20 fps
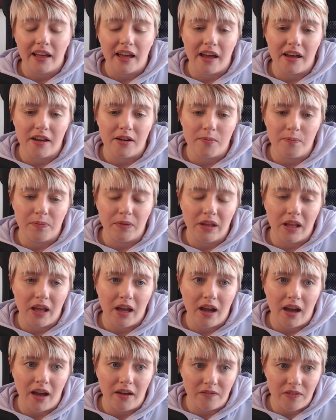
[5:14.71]

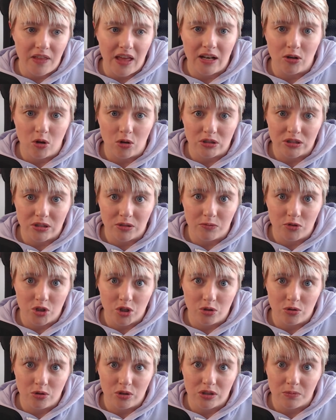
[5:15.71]
I've then got to
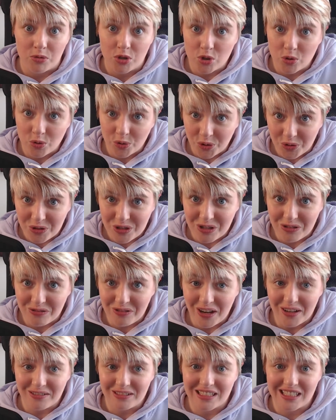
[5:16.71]
do some show notes
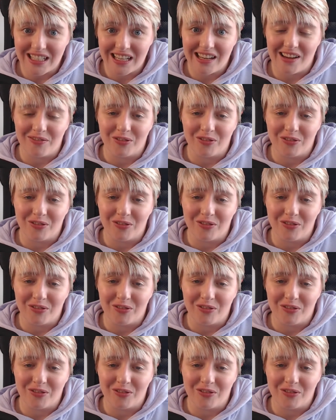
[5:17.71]
around it.